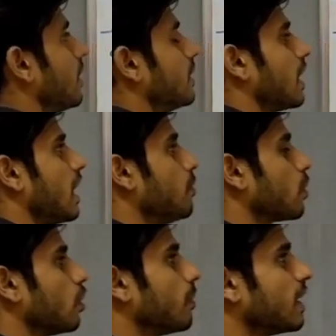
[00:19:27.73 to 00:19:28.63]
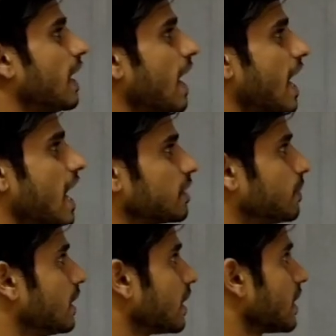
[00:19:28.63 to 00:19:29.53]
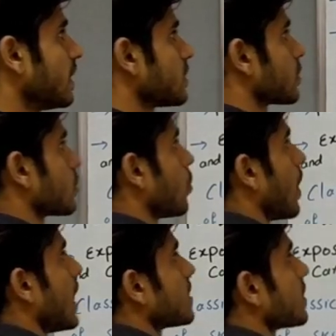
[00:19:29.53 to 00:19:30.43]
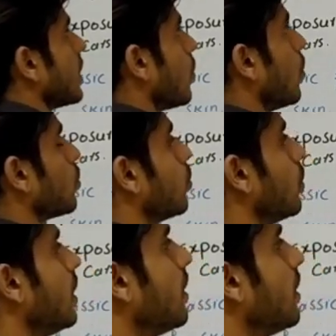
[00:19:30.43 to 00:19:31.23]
in the hemoglobin has been decreased, so SaO2